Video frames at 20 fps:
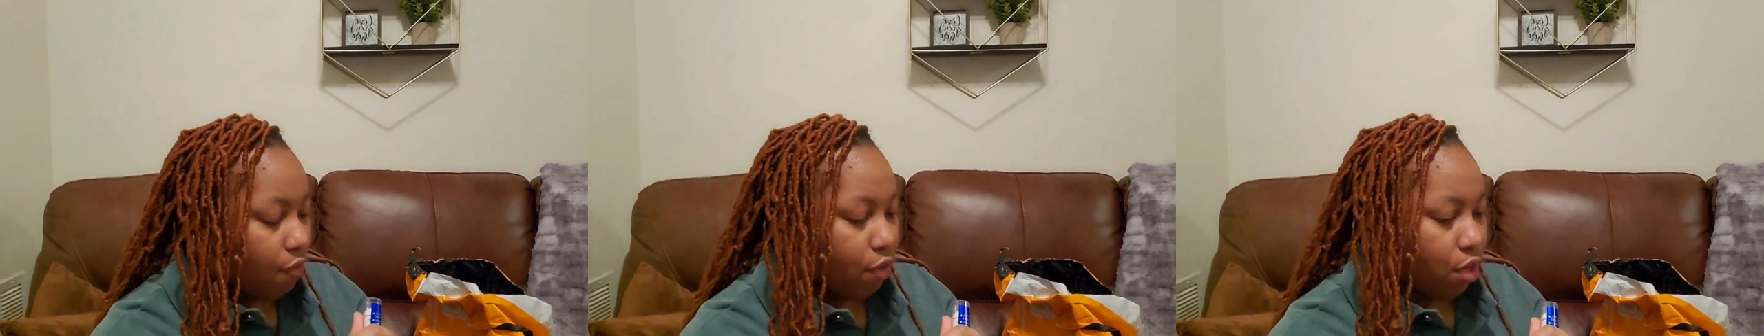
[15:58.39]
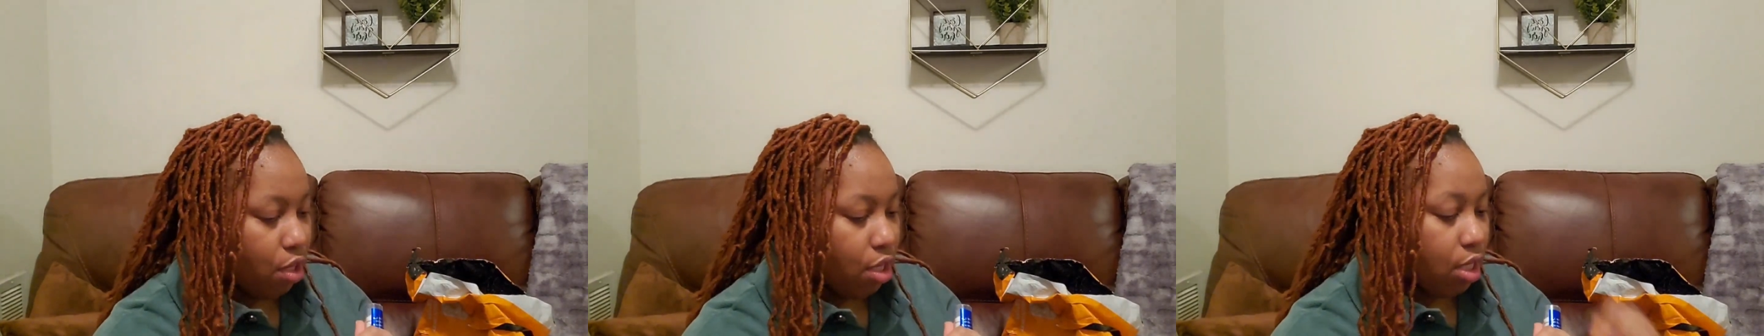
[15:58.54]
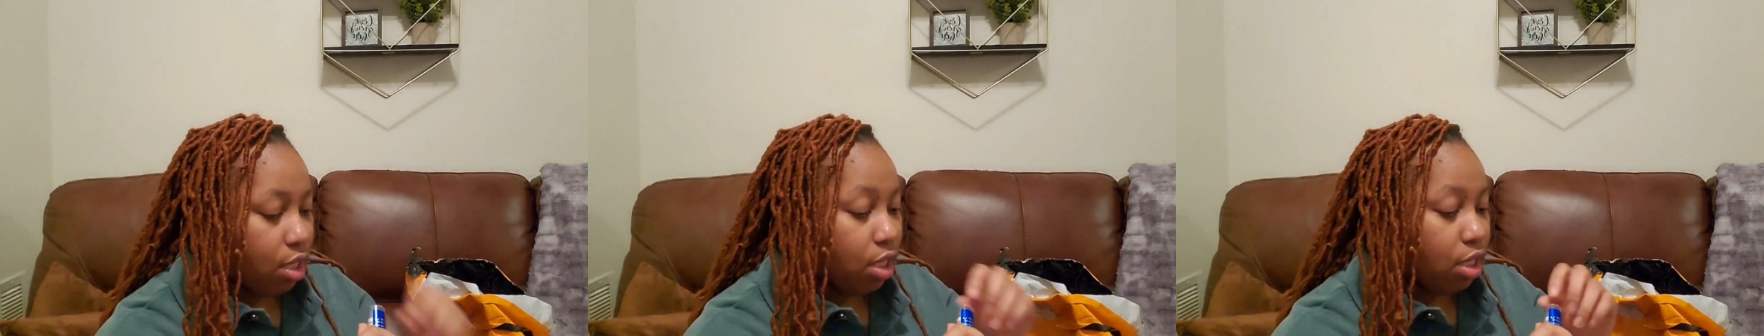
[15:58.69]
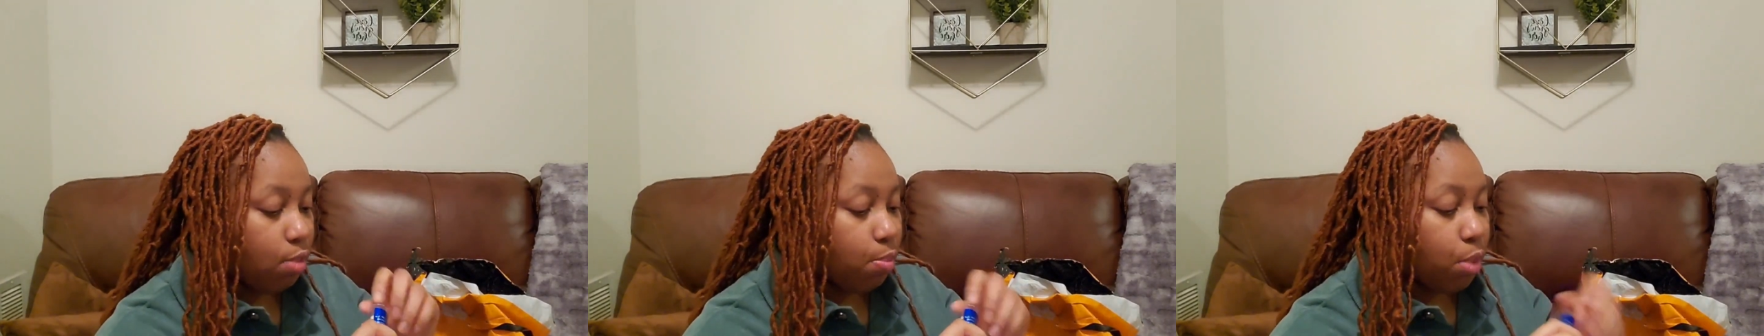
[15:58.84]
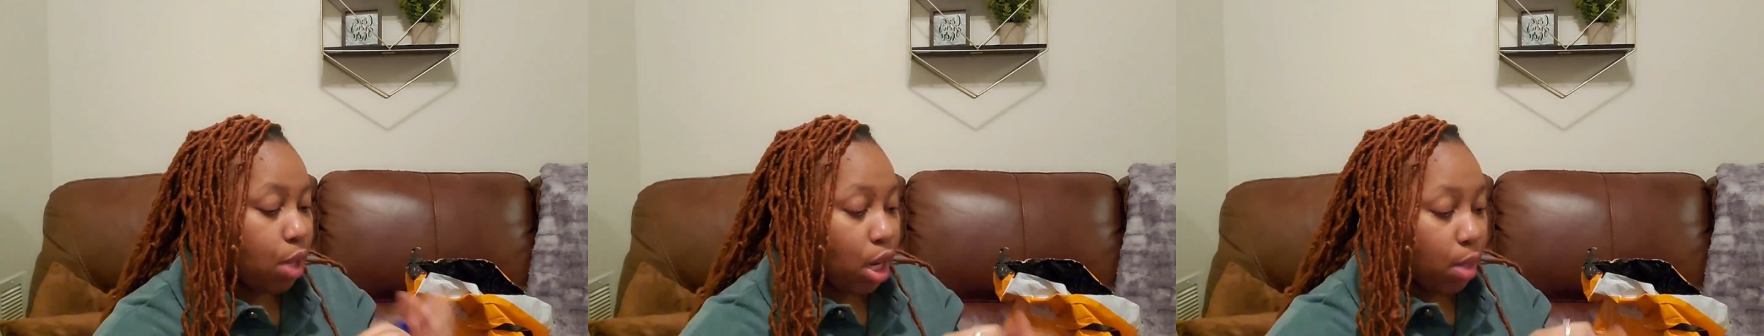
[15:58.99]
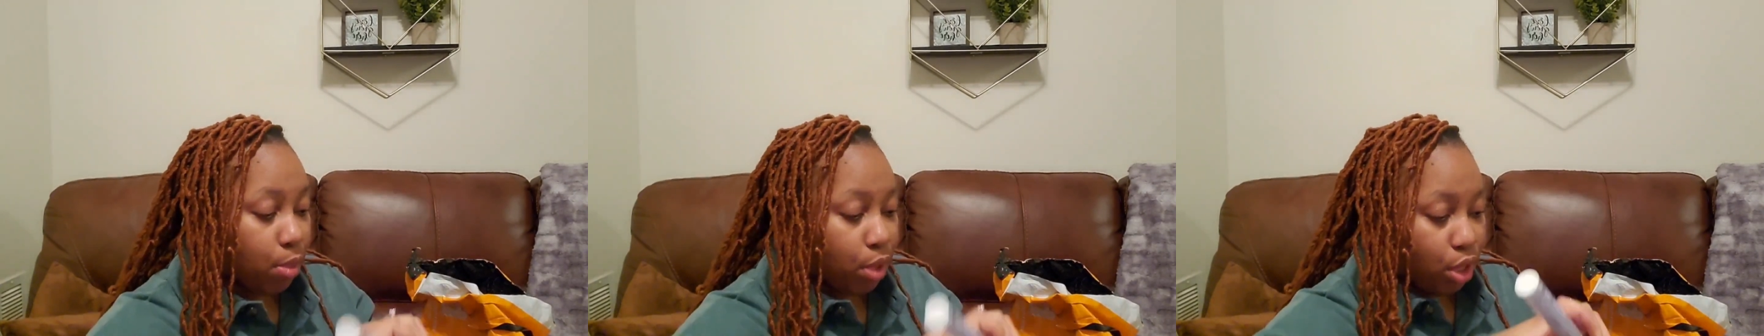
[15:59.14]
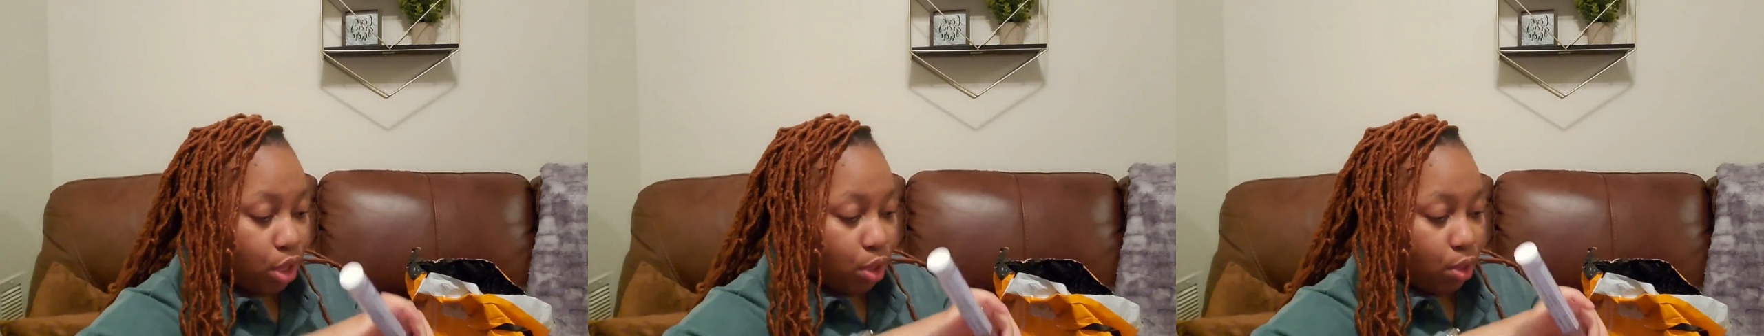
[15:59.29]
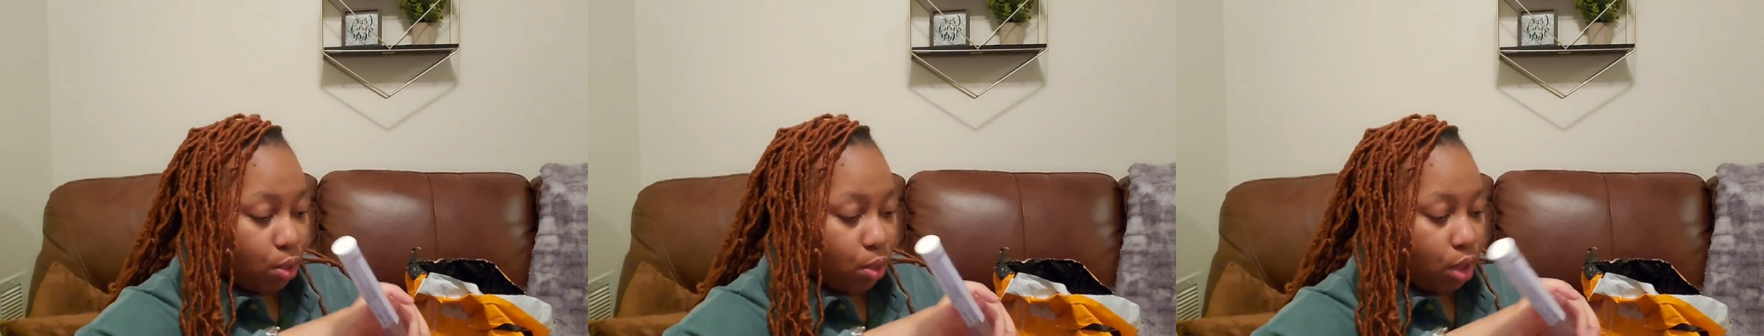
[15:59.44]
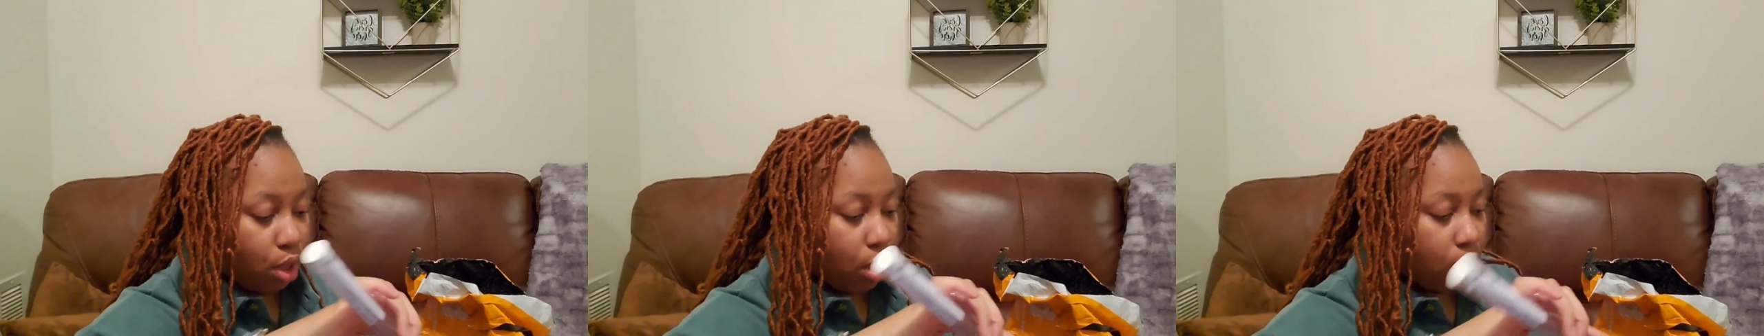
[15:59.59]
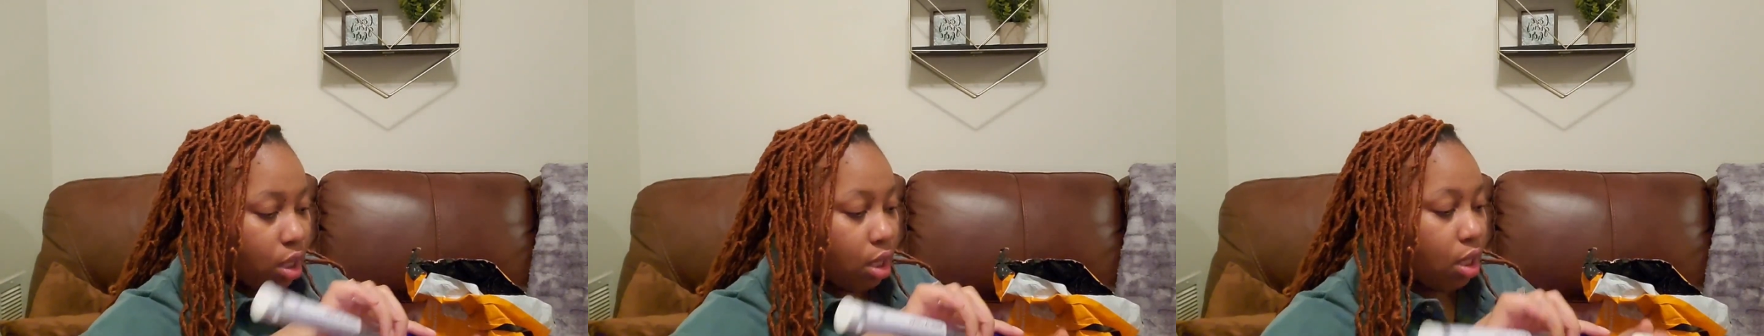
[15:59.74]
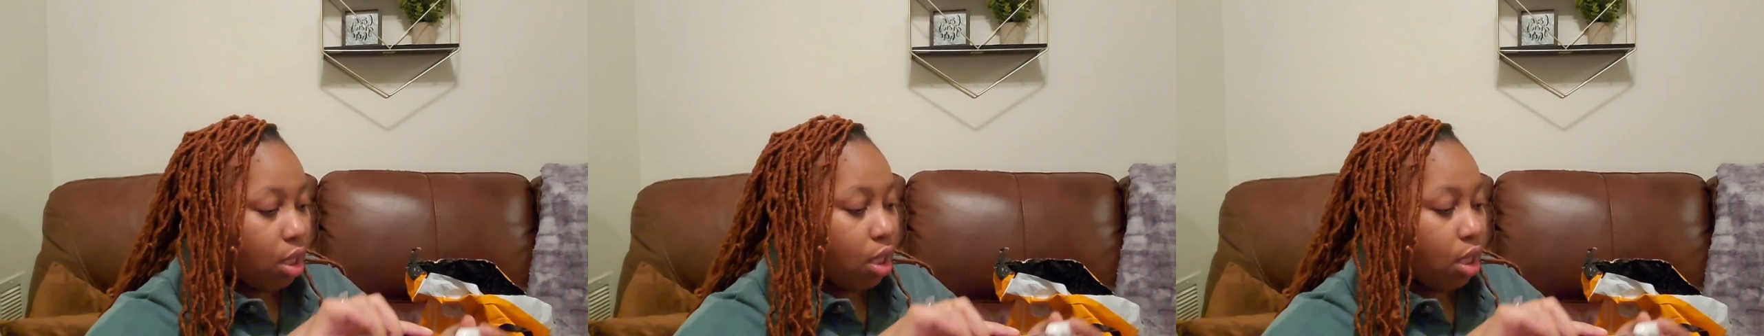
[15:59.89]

for his barbecuing.